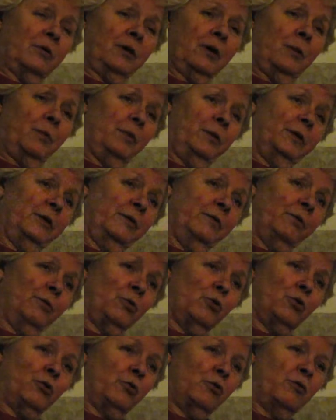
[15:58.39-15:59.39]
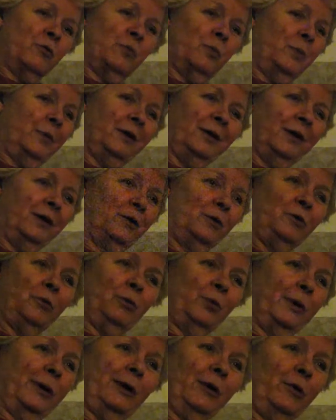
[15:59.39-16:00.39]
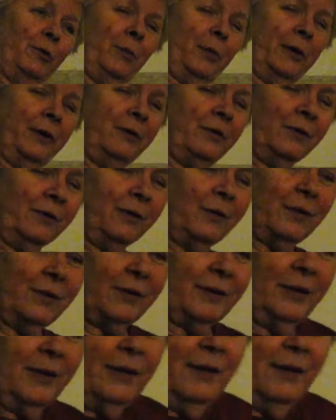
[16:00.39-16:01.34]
a couple of different churches, but not on a regular basis